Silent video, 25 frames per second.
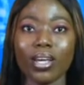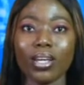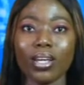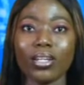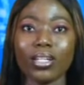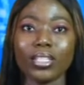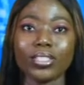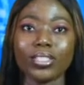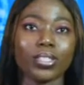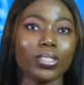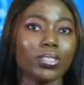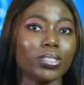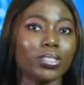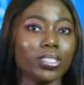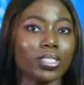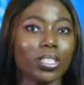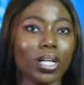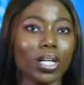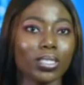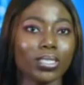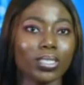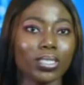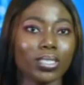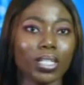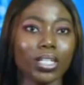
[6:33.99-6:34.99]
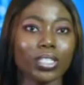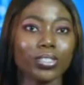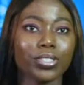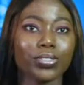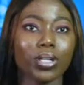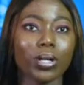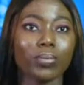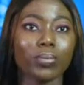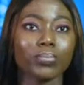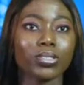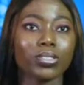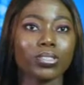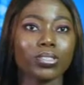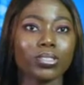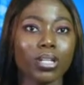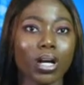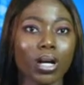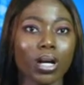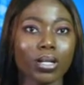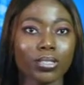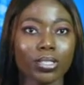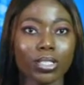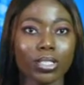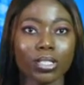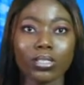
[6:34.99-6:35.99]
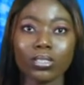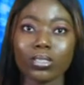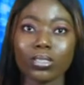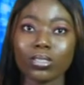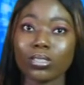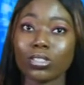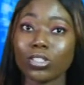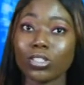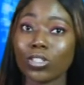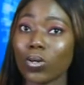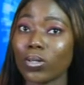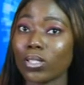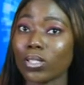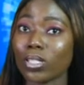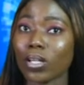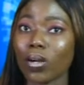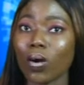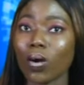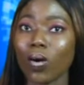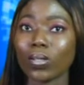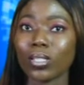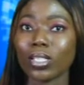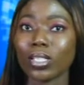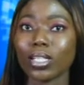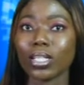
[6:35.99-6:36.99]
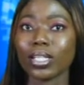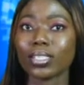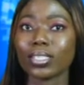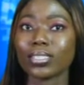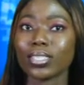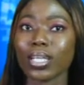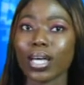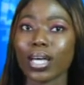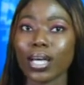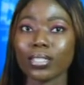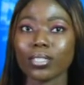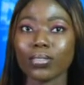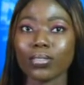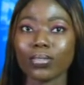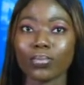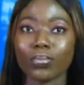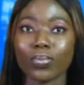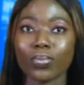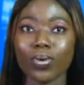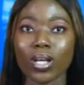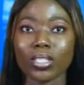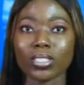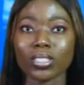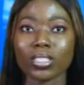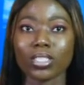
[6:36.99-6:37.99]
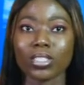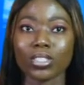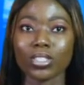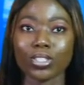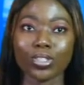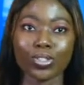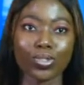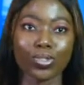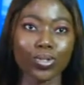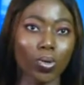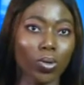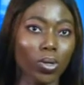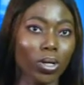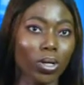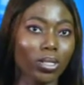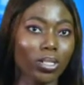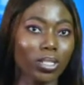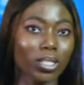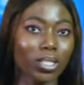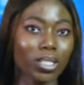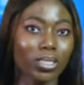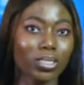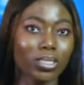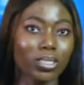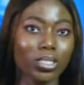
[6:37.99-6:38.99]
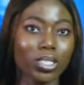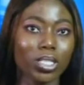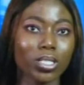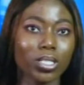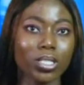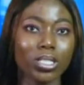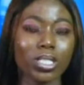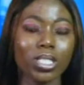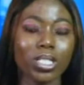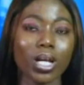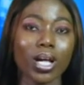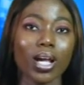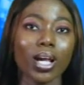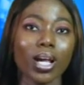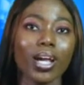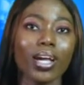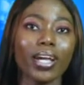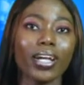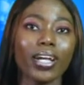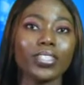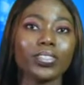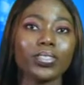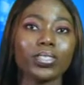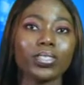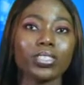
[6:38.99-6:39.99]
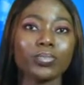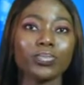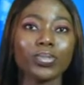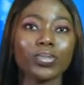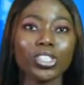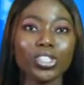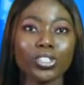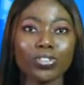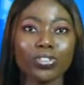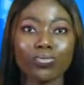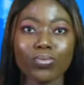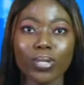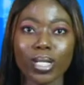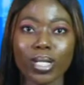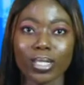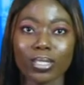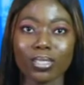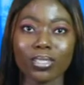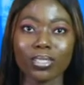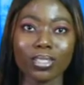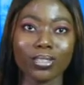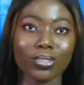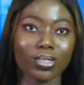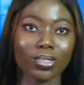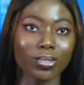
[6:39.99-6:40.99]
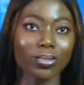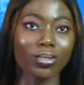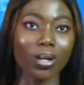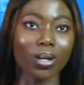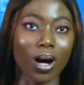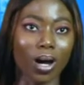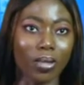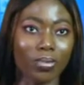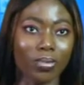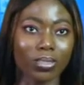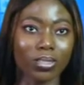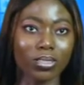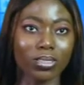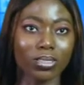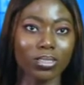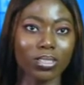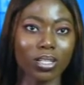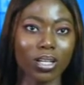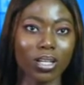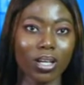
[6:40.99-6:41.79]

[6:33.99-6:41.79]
Later on Saturday, Trump's doctor, Sean Conley, said that the president is no longer considered a transmission risk to others.